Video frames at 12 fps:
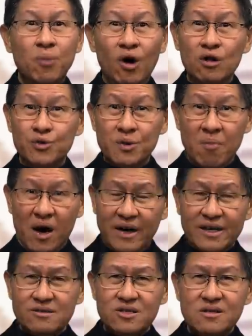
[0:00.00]
Paul
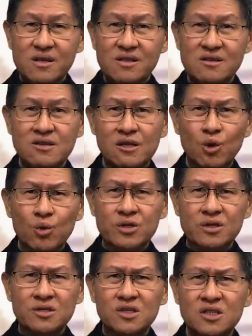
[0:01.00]
reminds the
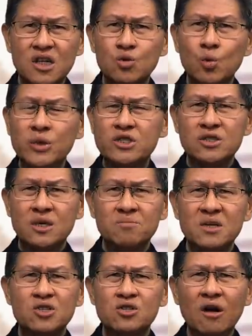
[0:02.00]
Thessalonians that wisdom
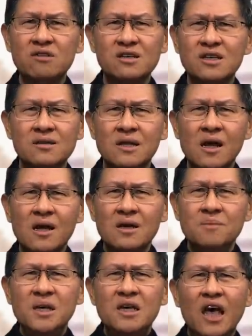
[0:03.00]
is not in
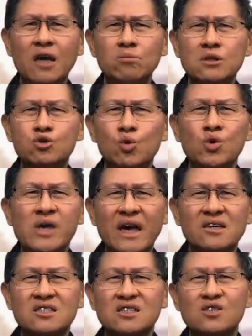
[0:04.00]
being able to
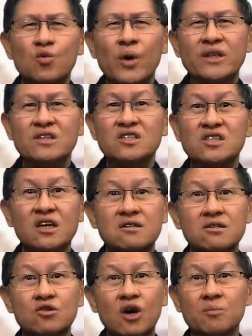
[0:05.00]
guess when the
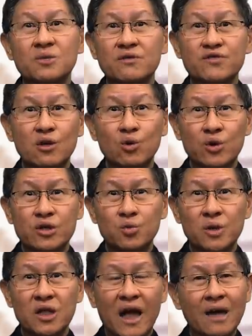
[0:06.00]
second coming of the Lord
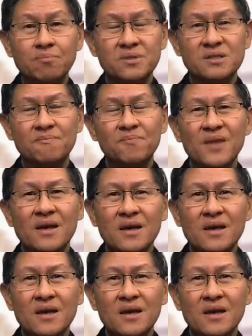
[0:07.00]
will happen,